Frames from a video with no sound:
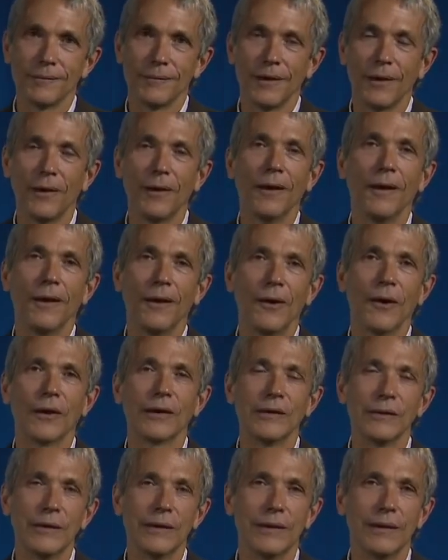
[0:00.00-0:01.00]
uh, uh,
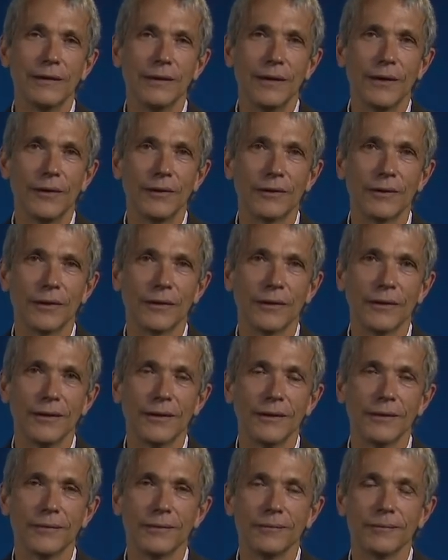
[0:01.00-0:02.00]
arguing in the
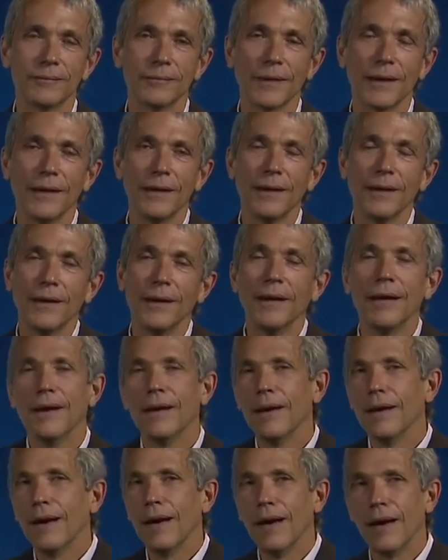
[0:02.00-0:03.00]
alternative.
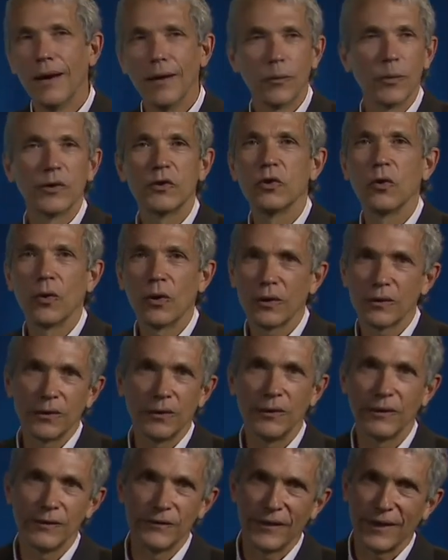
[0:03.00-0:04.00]
Uh,
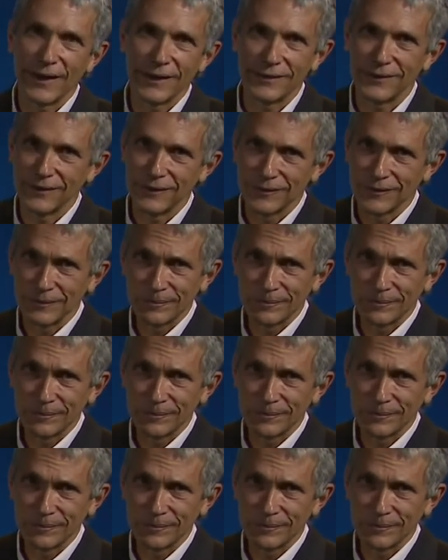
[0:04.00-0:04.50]
rhetorical devices.